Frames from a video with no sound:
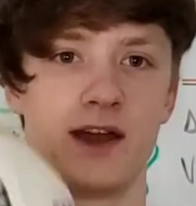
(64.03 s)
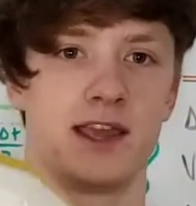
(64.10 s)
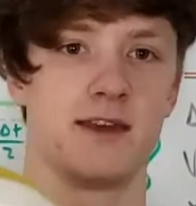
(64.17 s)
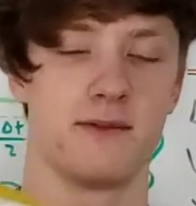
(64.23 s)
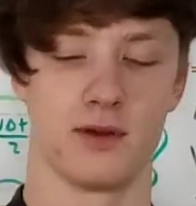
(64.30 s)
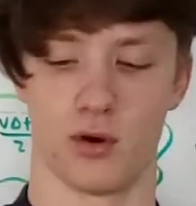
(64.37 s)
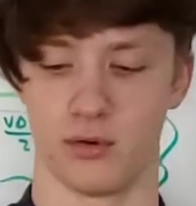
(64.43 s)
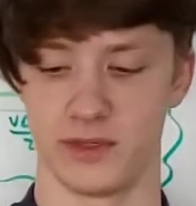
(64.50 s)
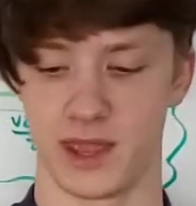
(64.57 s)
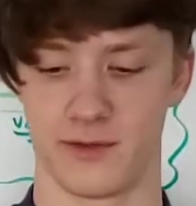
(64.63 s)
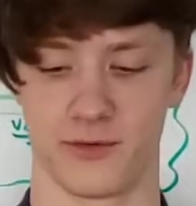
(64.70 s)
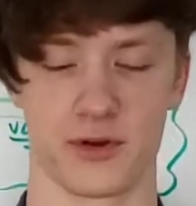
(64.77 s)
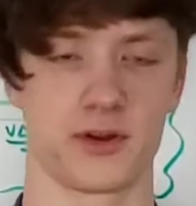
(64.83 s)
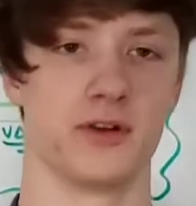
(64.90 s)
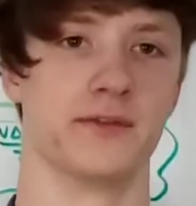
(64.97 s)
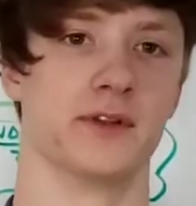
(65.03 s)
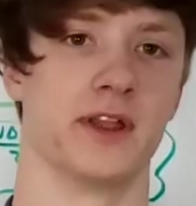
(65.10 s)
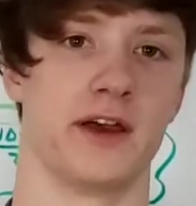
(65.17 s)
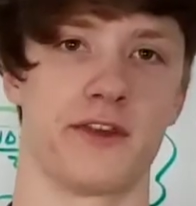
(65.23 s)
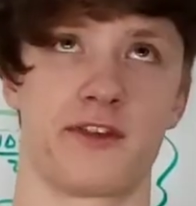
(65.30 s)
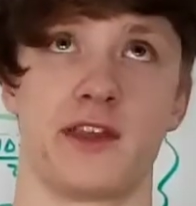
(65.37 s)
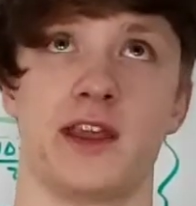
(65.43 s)
I give it only a vertical
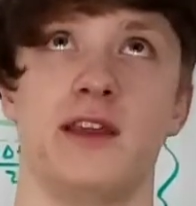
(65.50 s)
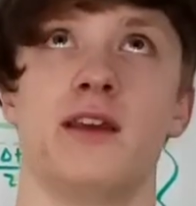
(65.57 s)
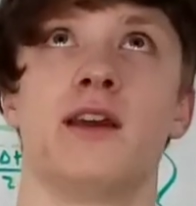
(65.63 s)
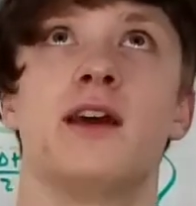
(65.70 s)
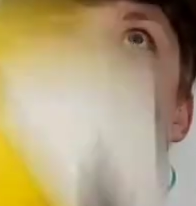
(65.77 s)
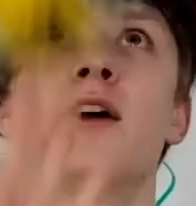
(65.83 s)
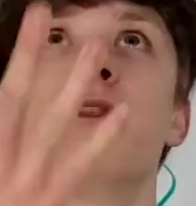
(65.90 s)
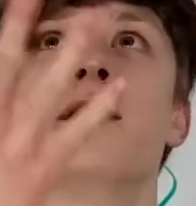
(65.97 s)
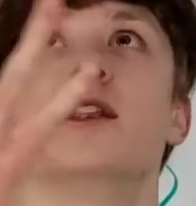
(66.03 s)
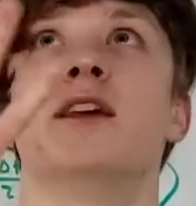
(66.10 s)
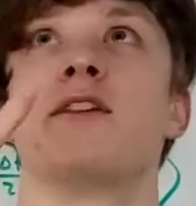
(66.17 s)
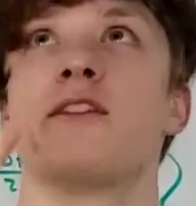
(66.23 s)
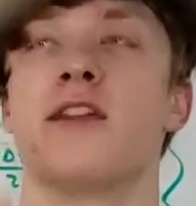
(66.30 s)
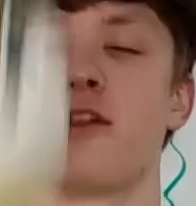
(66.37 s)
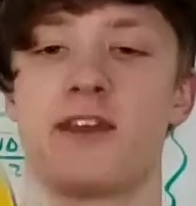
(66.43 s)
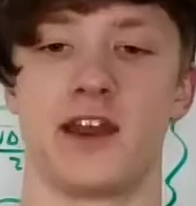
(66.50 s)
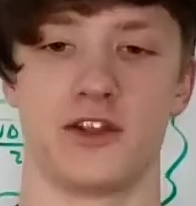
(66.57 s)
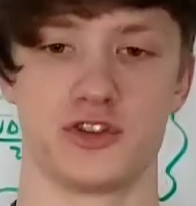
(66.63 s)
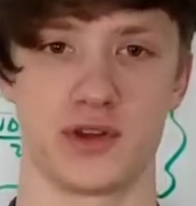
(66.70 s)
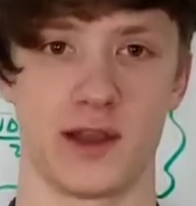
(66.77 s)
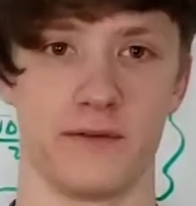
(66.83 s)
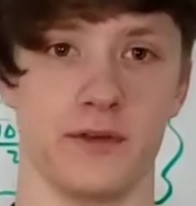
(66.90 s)
velocity, the distance that it
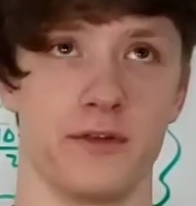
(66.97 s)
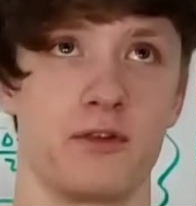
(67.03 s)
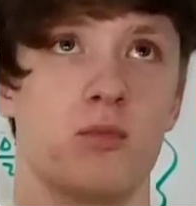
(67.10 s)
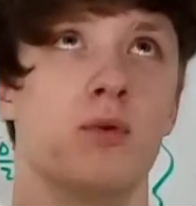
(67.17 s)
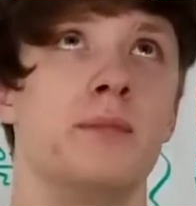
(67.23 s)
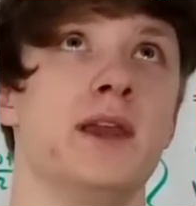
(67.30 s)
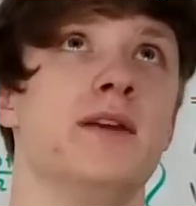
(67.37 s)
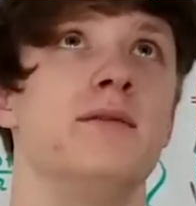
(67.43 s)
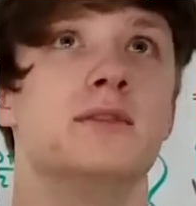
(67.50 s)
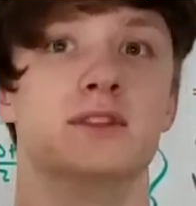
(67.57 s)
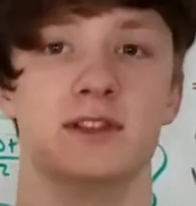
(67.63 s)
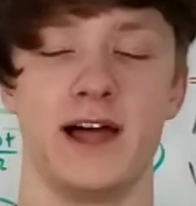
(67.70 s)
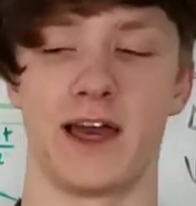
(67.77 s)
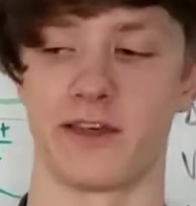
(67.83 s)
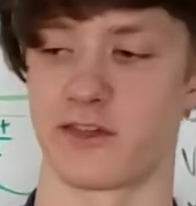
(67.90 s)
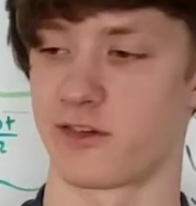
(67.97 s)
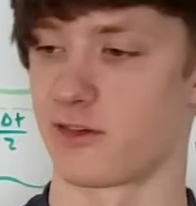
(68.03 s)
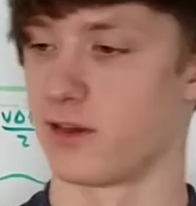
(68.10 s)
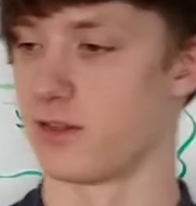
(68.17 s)
travels will be less